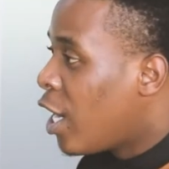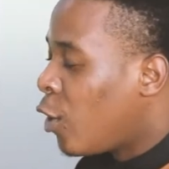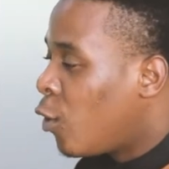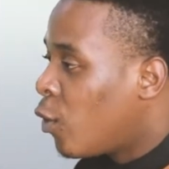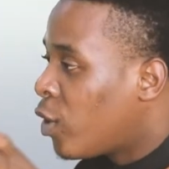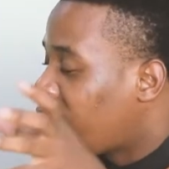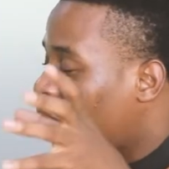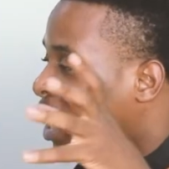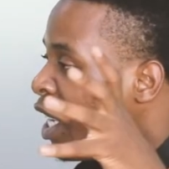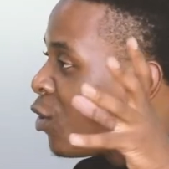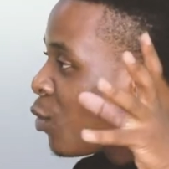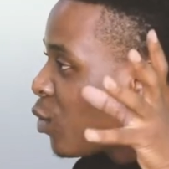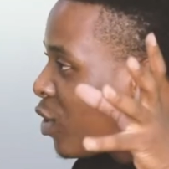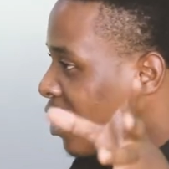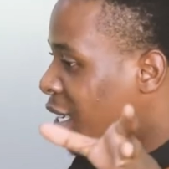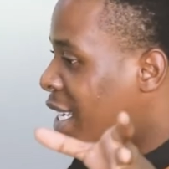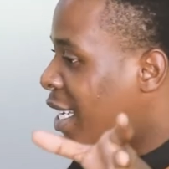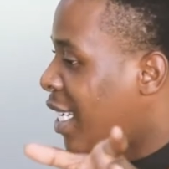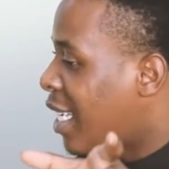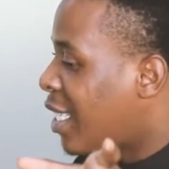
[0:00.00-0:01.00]
not into
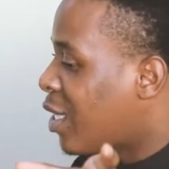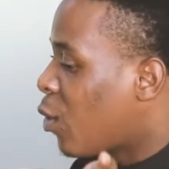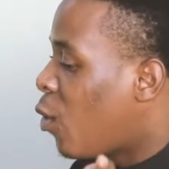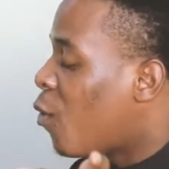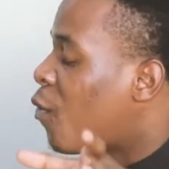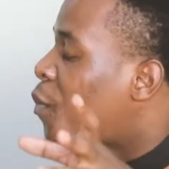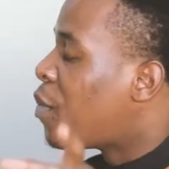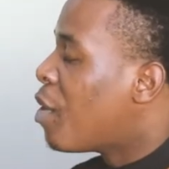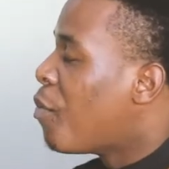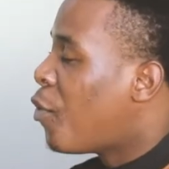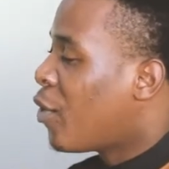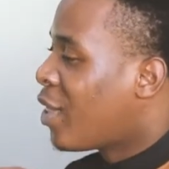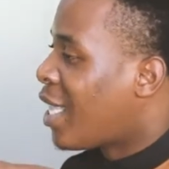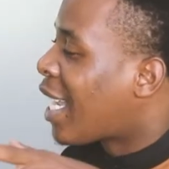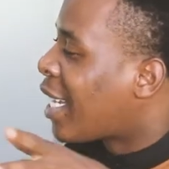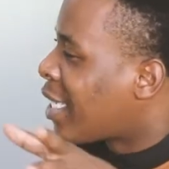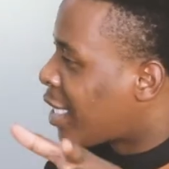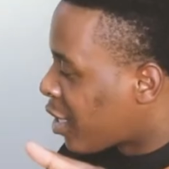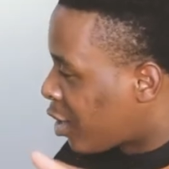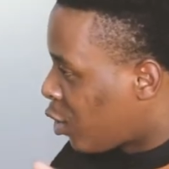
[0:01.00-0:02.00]
centers of people
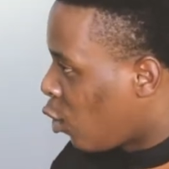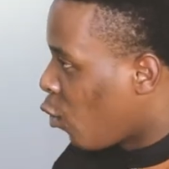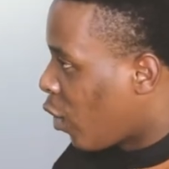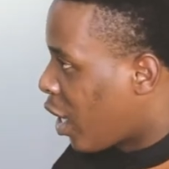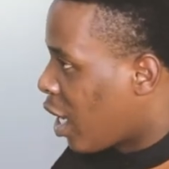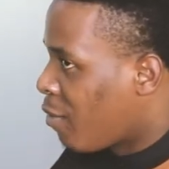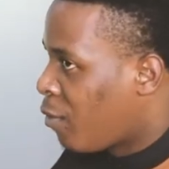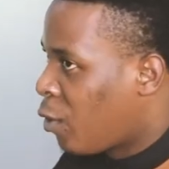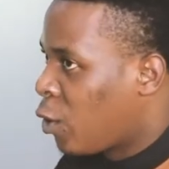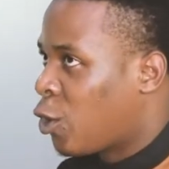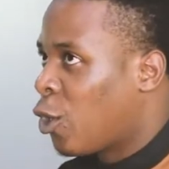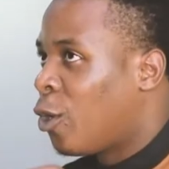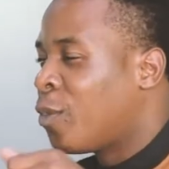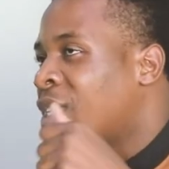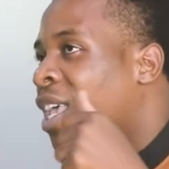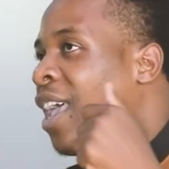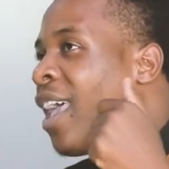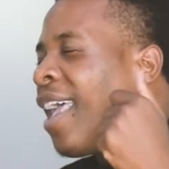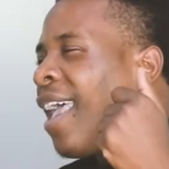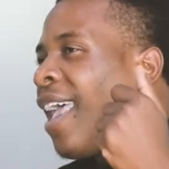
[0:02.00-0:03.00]
that are just looking for jobs.